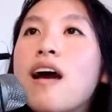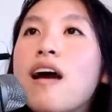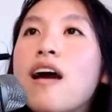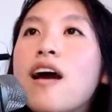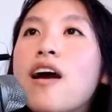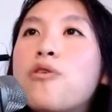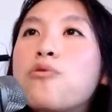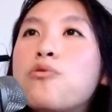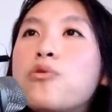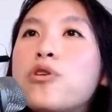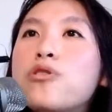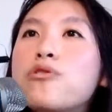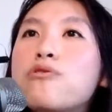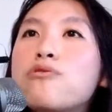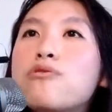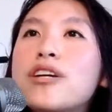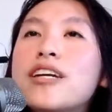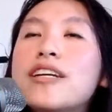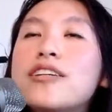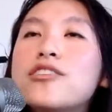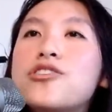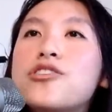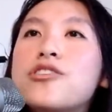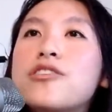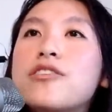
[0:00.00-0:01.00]
And we
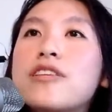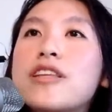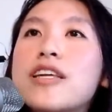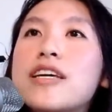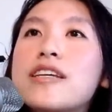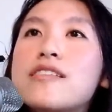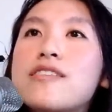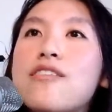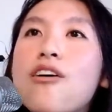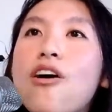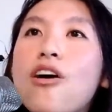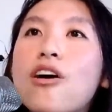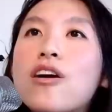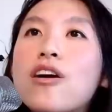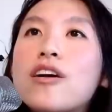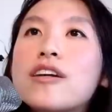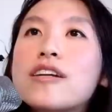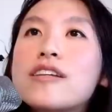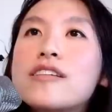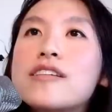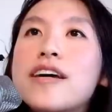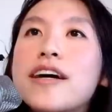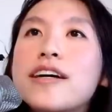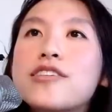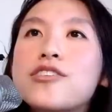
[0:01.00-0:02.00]
reach this
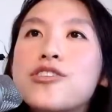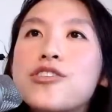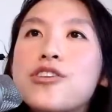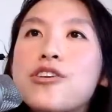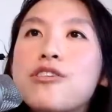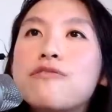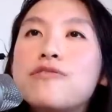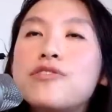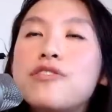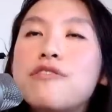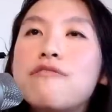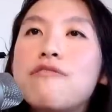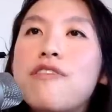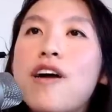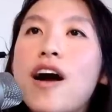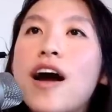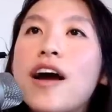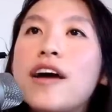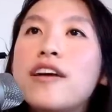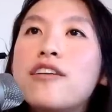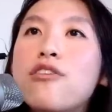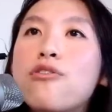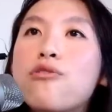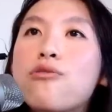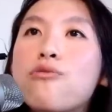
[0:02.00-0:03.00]
architecture of
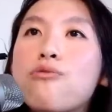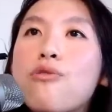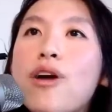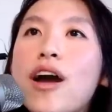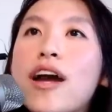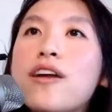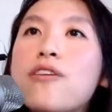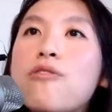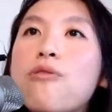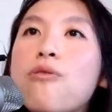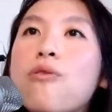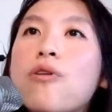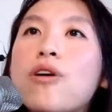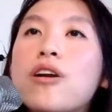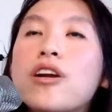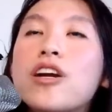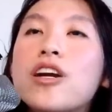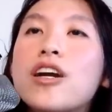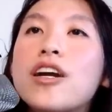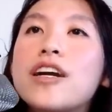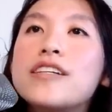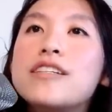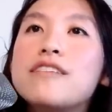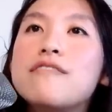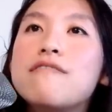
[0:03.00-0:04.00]
divine right
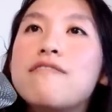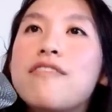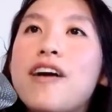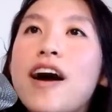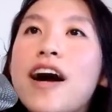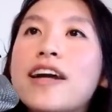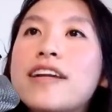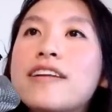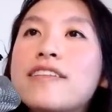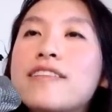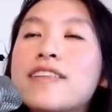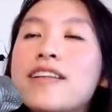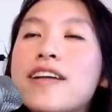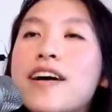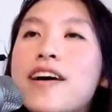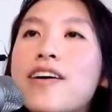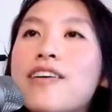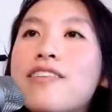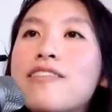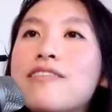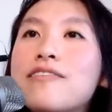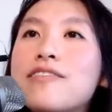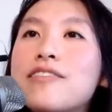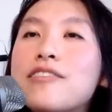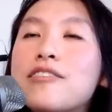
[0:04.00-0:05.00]
order and divine
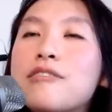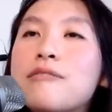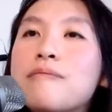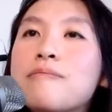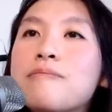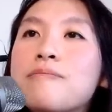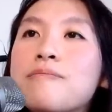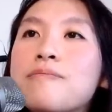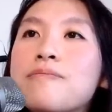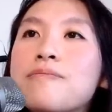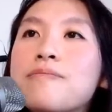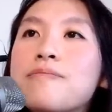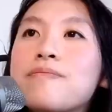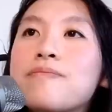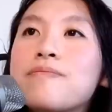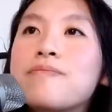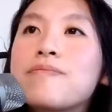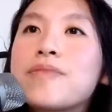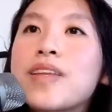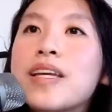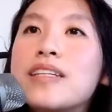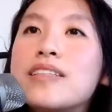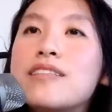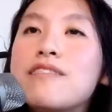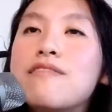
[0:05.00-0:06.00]
love,
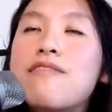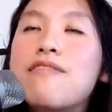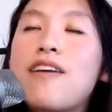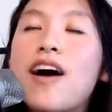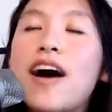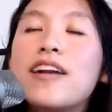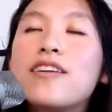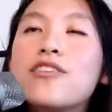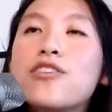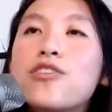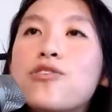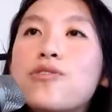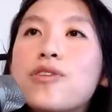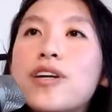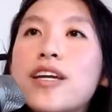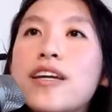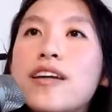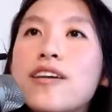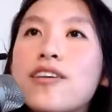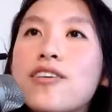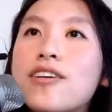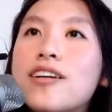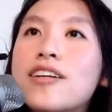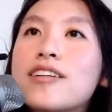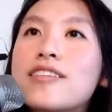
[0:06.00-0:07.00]
divine
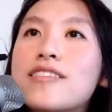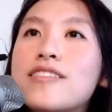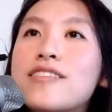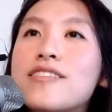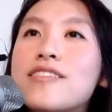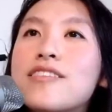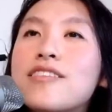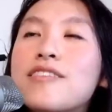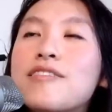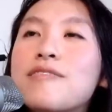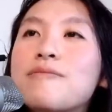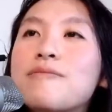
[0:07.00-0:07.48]
coherence